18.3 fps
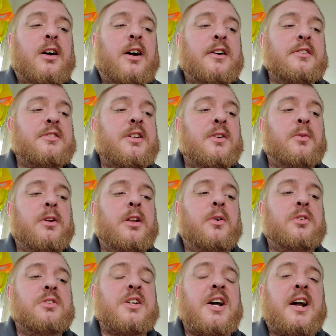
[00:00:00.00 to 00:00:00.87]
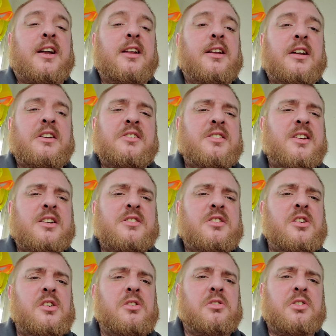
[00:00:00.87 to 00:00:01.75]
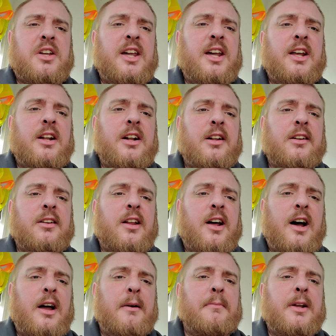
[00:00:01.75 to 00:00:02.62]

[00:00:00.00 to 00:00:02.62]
I've seen where they were attacking like a six-year-old kid online